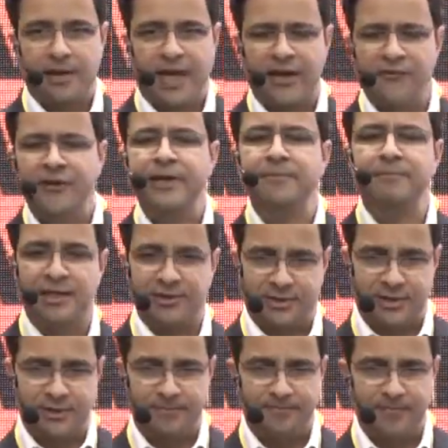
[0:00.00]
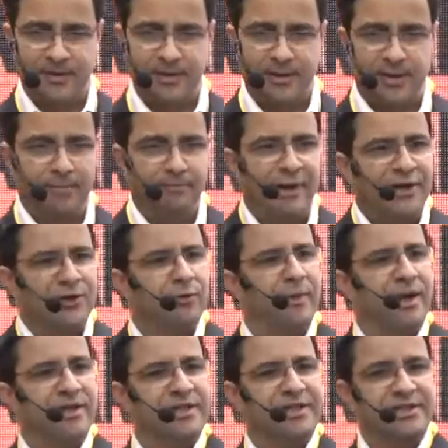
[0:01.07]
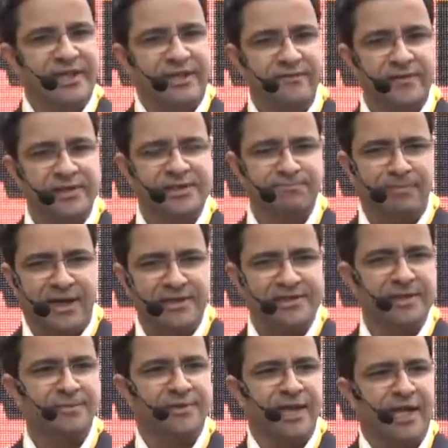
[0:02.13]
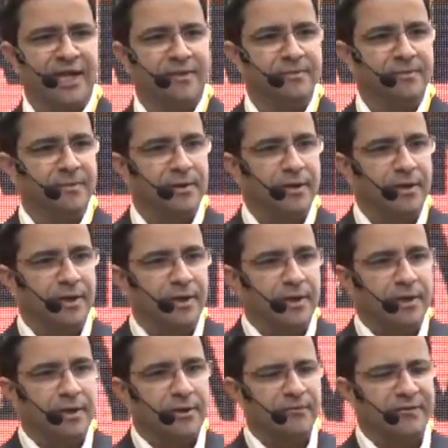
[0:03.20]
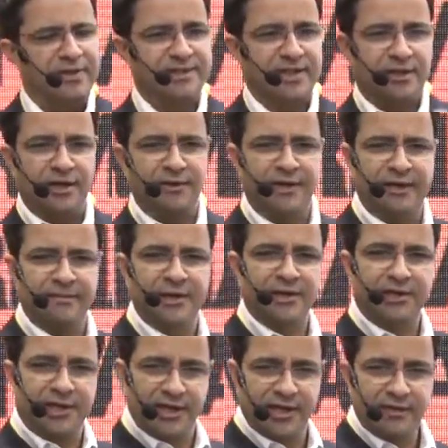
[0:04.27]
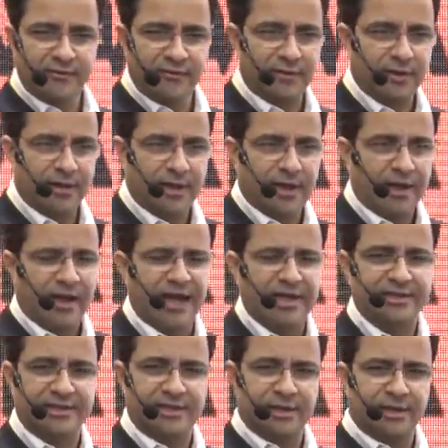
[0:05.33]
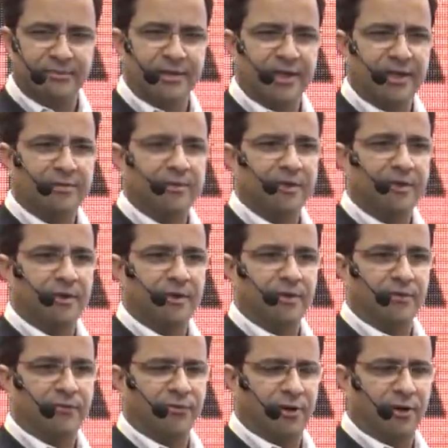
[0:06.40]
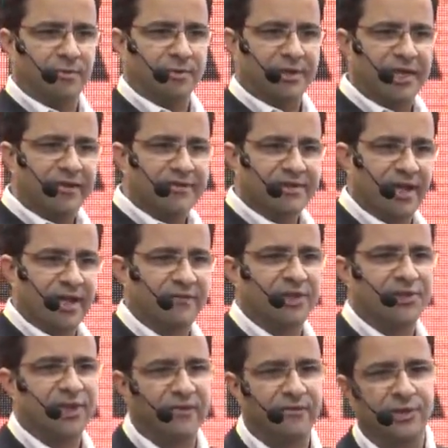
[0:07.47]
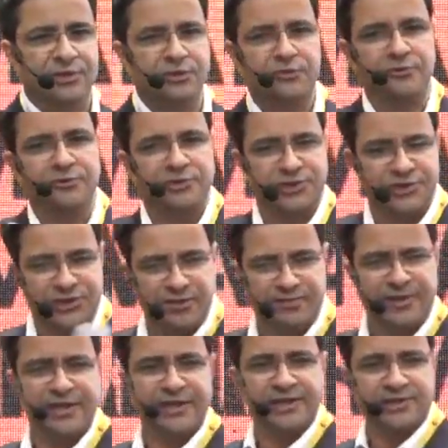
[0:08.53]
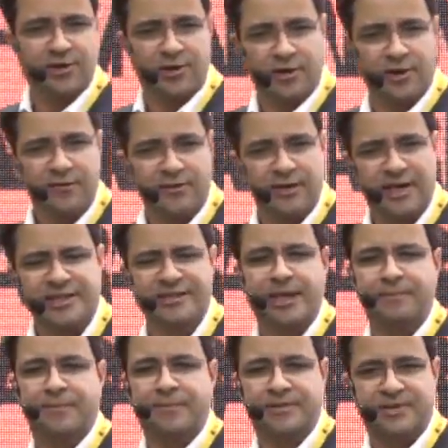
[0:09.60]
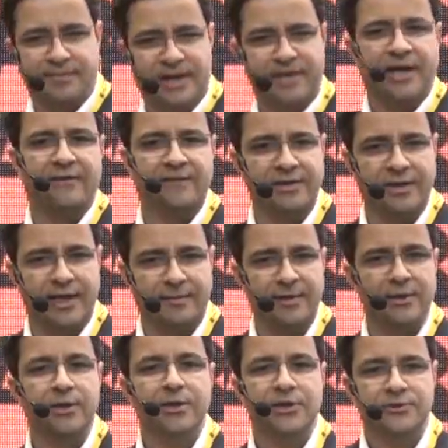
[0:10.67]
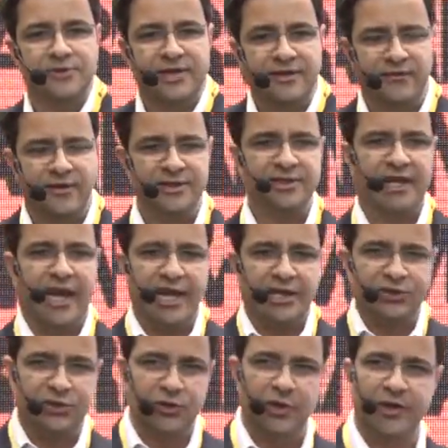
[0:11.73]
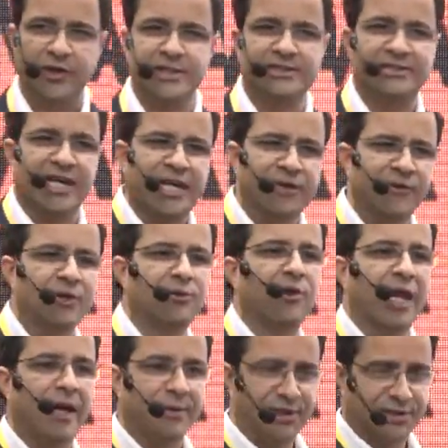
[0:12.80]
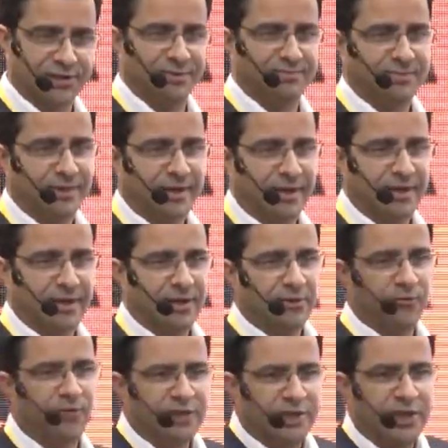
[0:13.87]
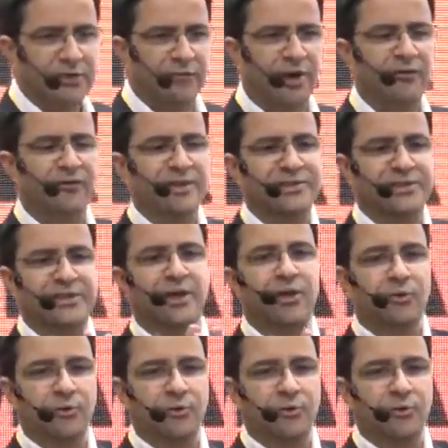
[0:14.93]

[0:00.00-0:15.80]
every month, Metro Market team will spend some time with Ciklum team in Kiev, and Ciklum team from Kiev side will travel to Germany, Düsseldorf, and spend time with them. So that was actually a genuine collaboration, working toward one single